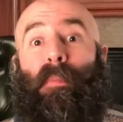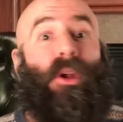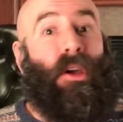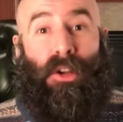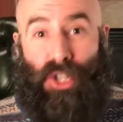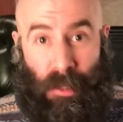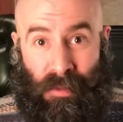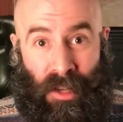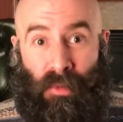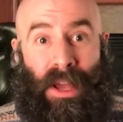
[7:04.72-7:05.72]
to put all your
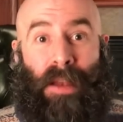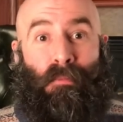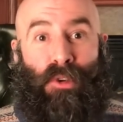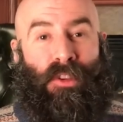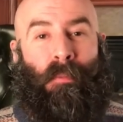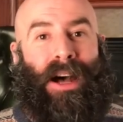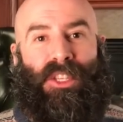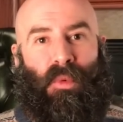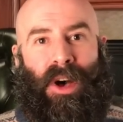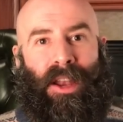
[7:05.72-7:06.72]
chips on red and move to
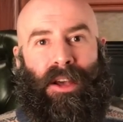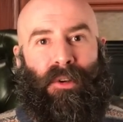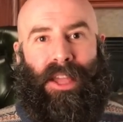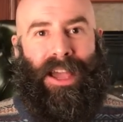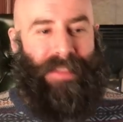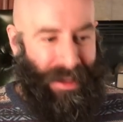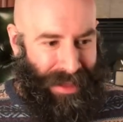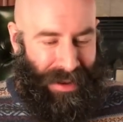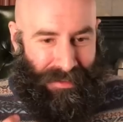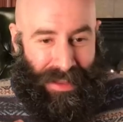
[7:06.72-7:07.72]
Botswana, okay?
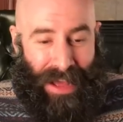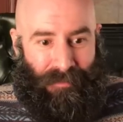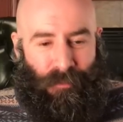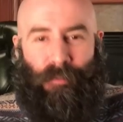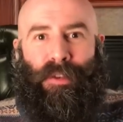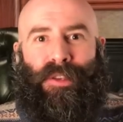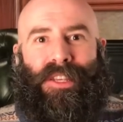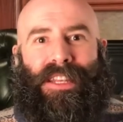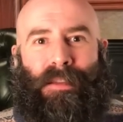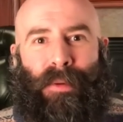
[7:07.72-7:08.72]
That fulfills
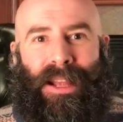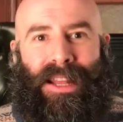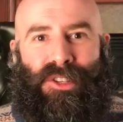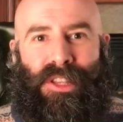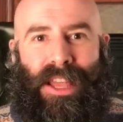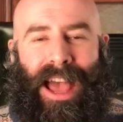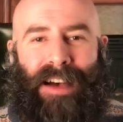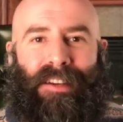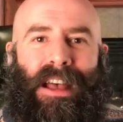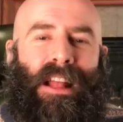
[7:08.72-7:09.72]
a deeper itch that you
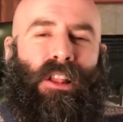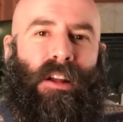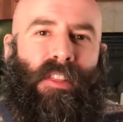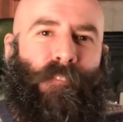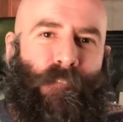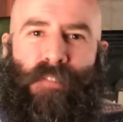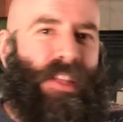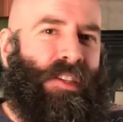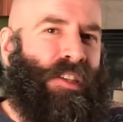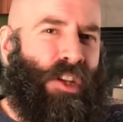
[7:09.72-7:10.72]
have. Look, the
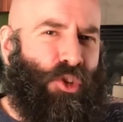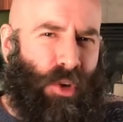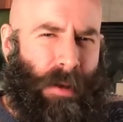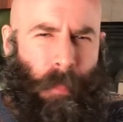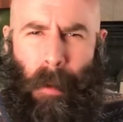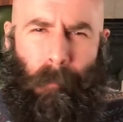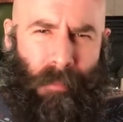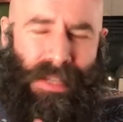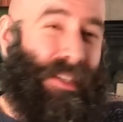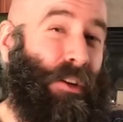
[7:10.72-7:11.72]
5th century
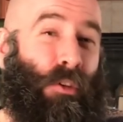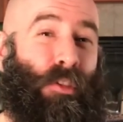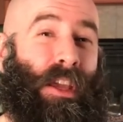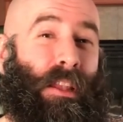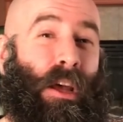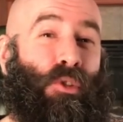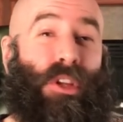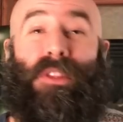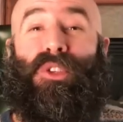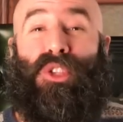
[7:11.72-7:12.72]
mystical
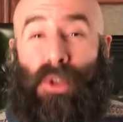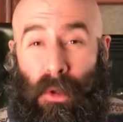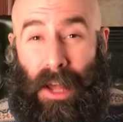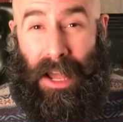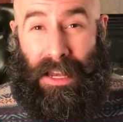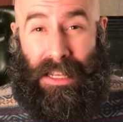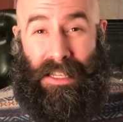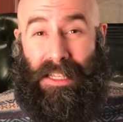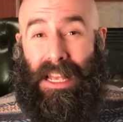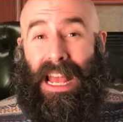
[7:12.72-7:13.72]
theologian, the
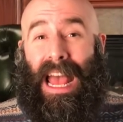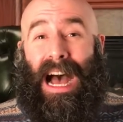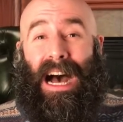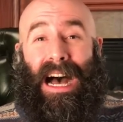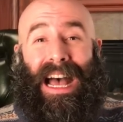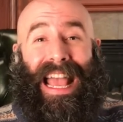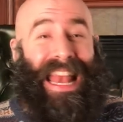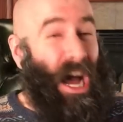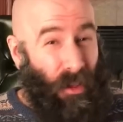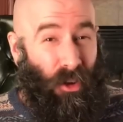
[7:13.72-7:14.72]
pseudo-Dionysius,
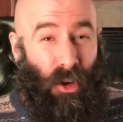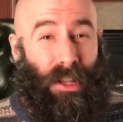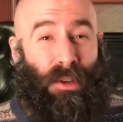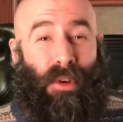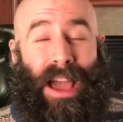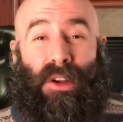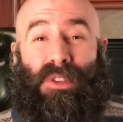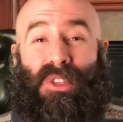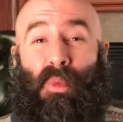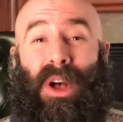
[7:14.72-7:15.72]
and other early
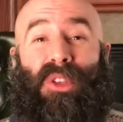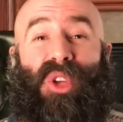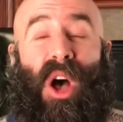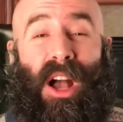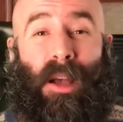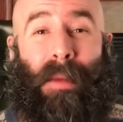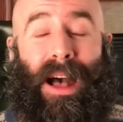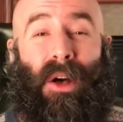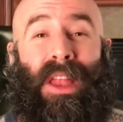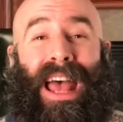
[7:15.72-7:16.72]
writers as well, talk
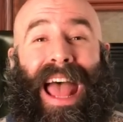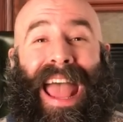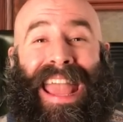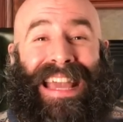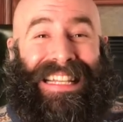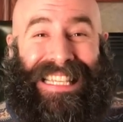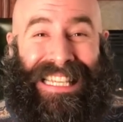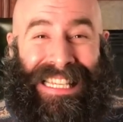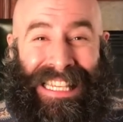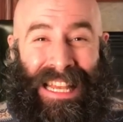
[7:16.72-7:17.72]
about a
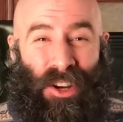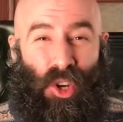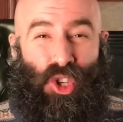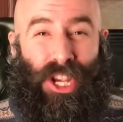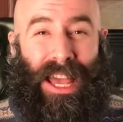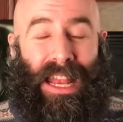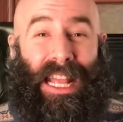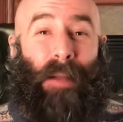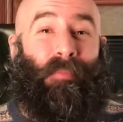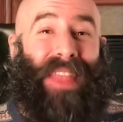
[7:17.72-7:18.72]

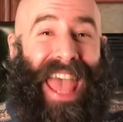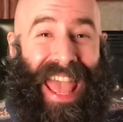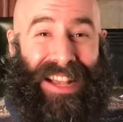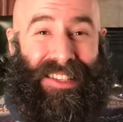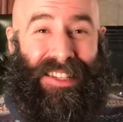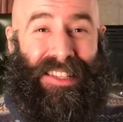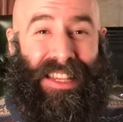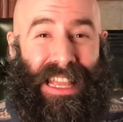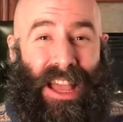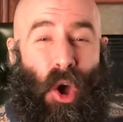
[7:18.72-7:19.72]
synergetic
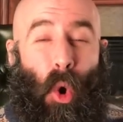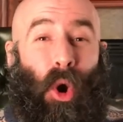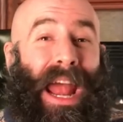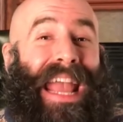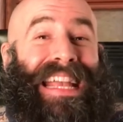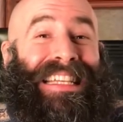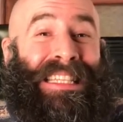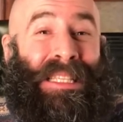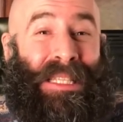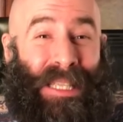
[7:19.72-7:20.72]
ecstasy, or a
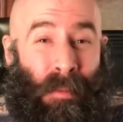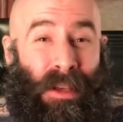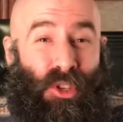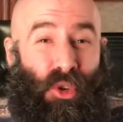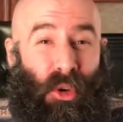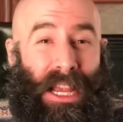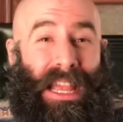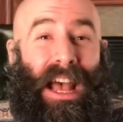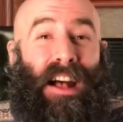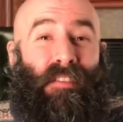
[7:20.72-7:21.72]

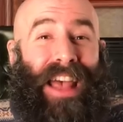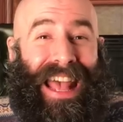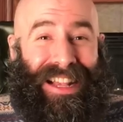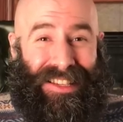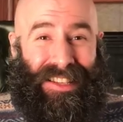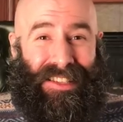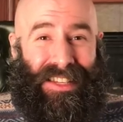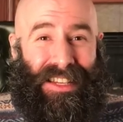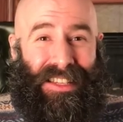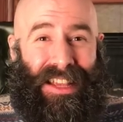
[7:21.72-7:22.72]
symmetry of
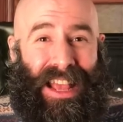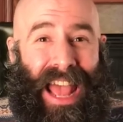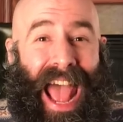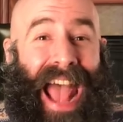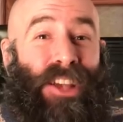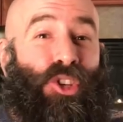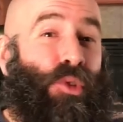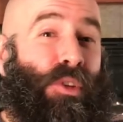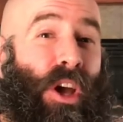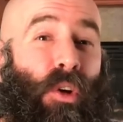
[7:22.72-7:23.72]
ecstasies. As
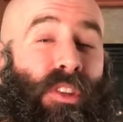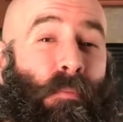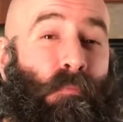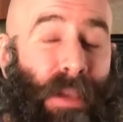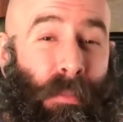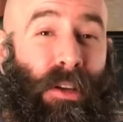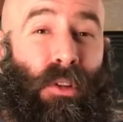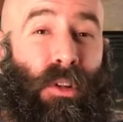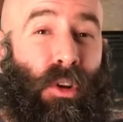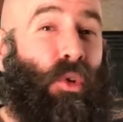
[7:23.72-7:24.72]
you know, the
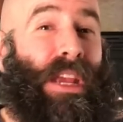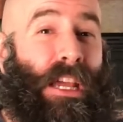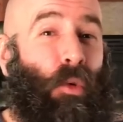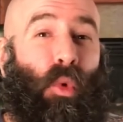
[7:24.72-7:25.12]
biblical Greek